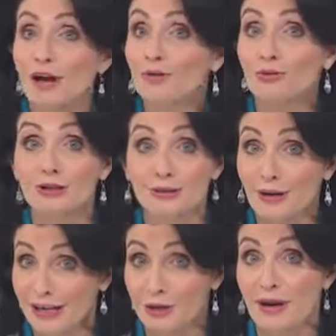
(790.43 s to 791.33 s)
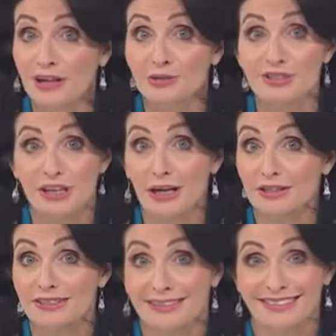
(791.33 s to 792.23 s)
I really want to hear about your
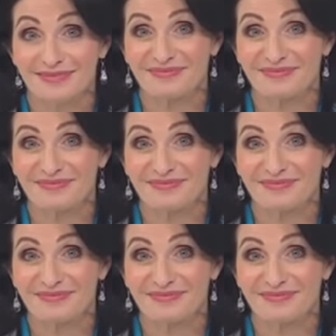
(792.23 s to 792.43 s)
results.